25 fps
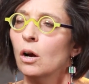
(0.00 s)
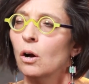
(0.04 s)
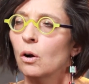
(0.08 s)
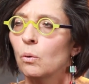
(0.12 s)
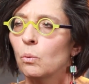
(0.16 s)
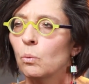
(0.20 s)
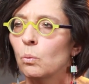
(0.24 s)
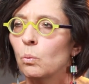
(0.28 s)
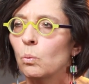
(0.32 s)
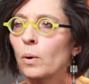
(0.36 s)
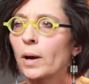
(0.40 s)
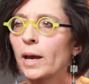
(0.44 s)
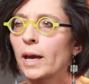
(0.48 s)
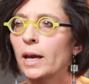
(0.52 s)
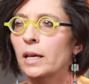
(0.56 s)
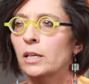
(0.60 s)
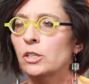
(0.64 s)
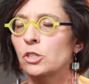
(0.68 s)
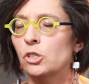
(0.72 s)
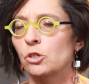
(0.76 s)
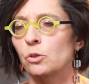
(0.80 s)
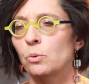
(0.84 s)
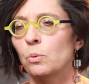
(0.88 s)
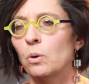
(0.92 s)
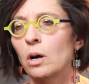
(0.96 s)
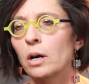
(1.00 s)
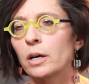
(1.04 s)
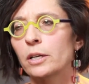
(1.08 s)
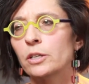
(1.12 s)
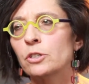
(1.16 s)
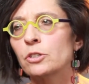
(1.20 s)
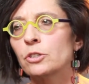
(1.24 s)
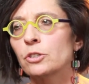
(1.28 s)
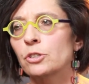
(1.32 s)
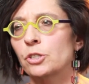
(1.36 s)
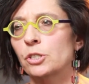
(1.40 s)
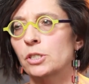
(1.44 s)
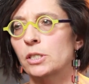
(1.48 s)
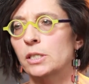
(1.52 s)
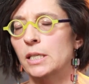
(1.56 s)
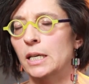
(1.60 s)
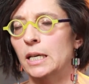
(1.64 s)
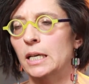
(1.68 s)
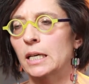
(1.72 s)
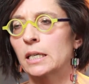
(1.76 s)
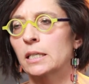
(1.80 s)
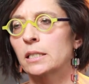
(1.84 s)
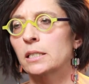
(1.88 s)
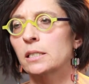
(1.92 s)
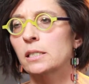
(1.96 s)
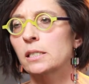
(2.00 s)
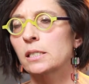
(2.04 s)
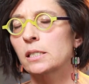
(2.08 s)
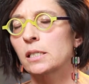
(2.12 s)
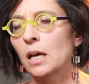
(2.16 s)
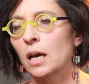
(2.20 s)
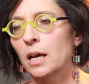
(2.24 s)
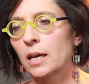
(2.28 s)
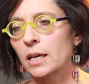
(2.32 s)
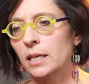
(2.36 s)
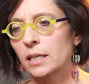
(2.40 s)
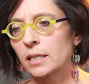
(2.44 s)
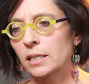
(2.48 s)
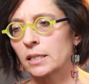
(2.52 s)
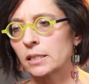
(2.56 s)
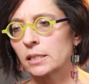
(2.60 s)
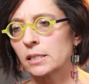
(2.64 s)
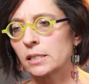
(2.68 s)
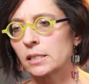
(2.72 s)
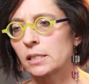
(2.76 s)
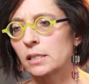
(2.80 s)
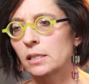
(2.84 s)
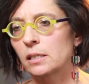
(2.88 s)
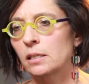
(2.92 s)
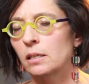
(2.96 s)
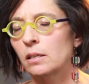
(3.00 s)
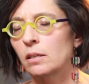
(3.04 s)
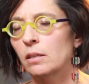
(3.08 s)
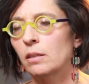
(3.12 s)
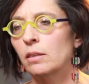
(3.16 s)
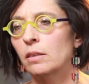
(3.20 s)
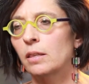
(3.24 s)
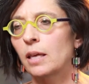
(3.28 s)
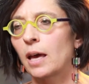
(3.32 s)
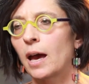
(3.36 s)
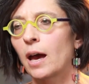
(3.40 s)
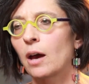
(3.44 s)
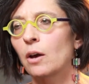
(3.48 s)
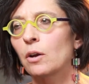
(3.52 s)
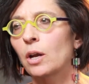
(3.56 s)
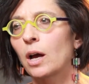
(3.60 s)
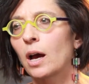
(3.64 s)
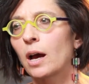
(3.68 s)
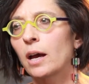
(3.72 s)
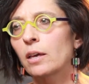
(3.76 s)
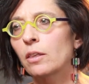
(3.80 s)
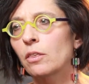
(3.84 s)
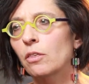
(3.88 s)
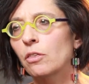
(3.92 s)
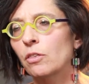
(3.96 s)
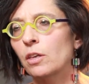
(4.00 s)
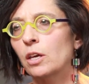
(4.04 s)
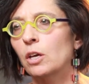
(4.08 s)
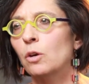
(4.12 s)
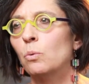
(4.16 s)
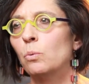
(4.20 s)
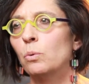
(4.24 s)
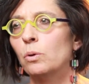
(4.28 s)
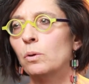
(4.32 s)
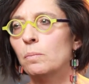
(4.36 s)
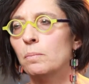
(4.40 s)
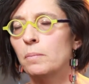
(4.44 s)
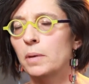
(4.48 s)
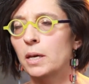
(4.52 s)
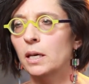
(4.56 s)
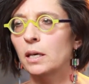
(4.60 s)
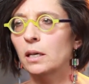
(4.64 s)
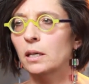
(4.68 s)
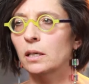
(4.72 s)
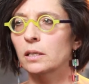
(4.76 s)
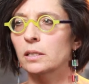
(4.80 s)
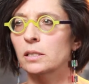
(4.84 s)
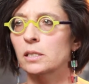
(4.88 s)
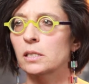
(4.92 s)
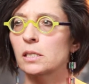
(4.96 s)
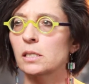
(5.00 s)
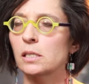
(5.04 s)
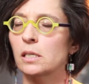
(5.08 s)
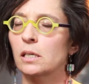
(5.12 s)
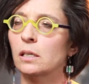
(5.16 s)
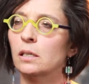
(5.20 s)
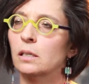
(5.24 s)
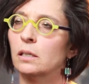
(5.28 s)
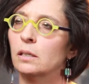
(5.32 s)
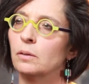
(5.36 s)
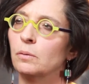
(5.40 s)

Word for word: a way to understand science that I think will make us